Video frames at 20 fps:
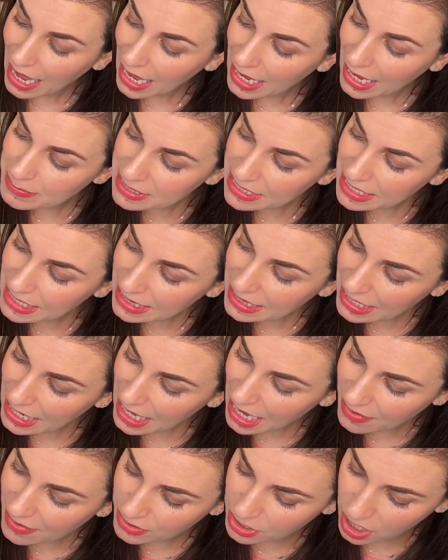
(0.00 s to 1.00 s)
I'm seeing that
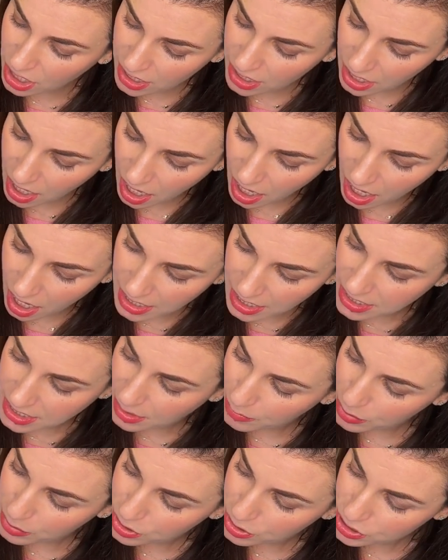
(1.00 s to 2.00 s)
I have a lot of odd
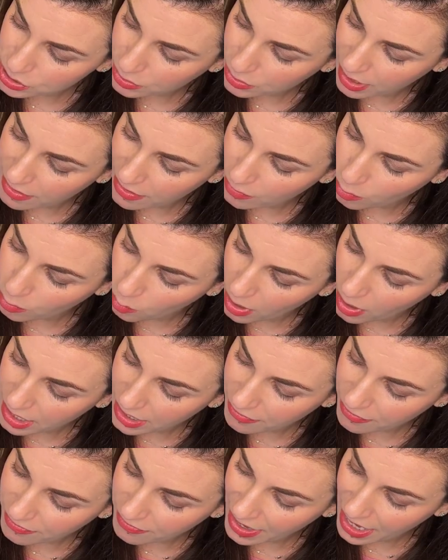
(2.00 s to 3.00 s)
numbers. So I have a 1,
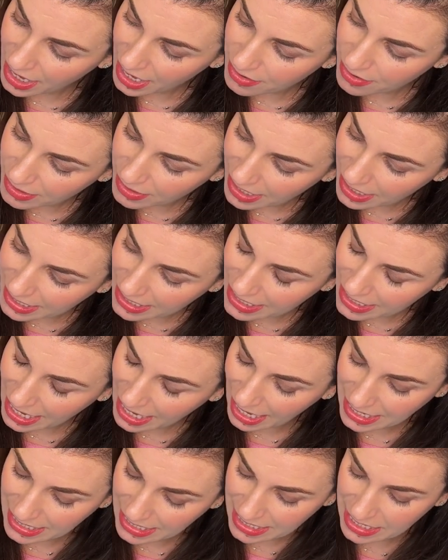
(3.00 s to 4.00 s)
a 5, and a
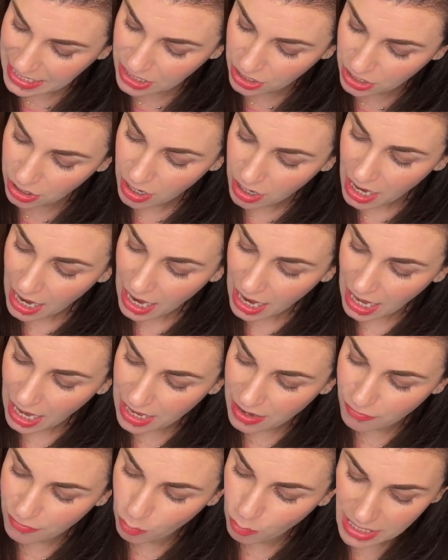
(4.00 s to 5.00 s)
9 here. I
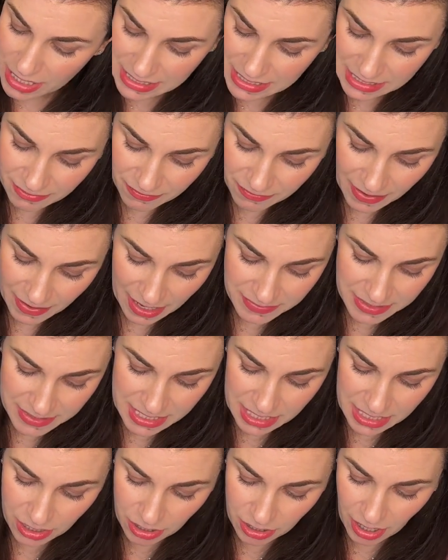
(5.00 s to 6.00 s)
have 1s and 5s
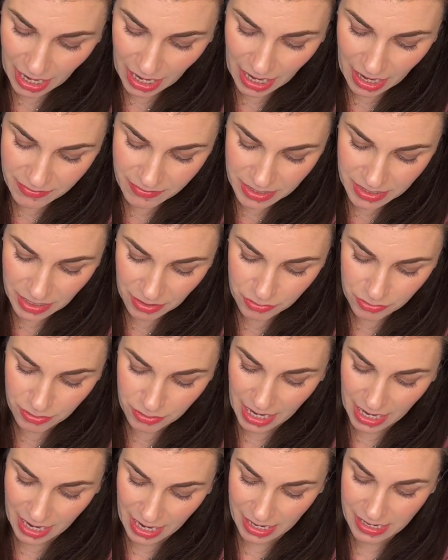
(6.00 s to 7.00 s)
here. I have another
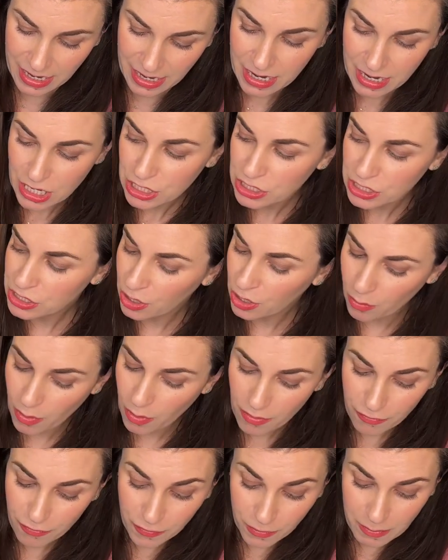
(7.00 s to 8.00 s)
9. So
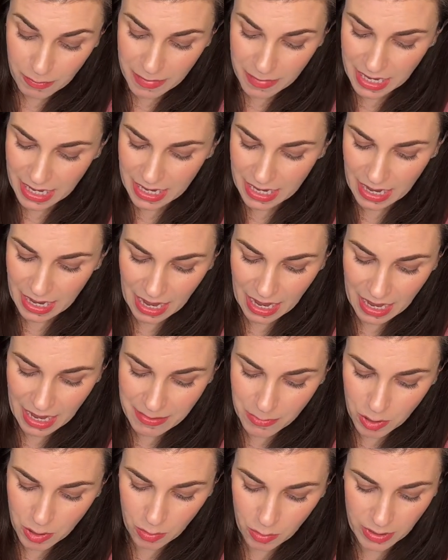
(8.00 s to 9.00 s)
for me,
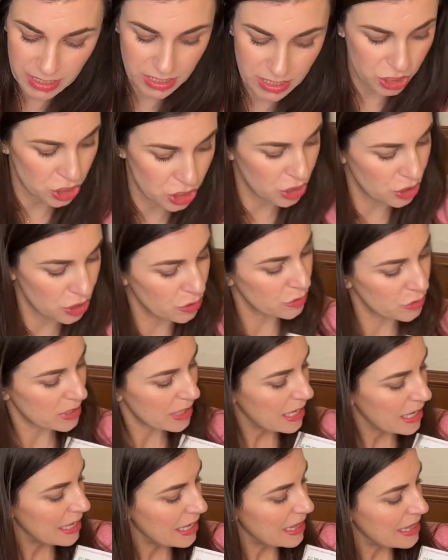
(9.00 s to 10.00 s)
I'm going to choose
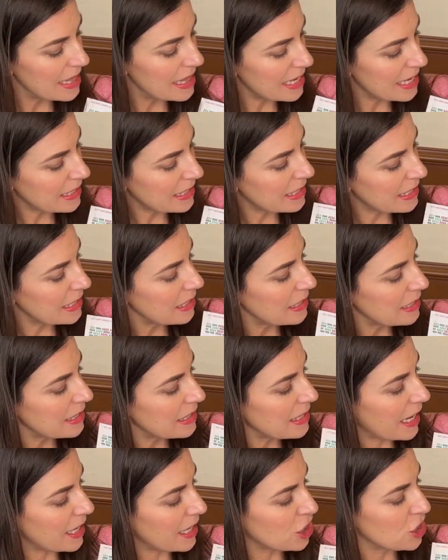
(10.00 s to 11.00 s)
this
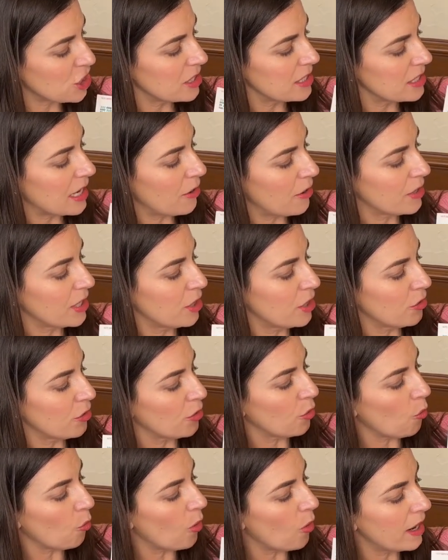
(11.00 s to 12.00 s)
section down here,
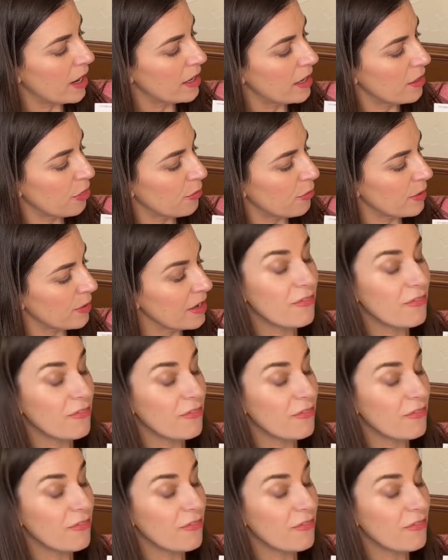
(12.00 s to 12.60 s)
the 1, 3,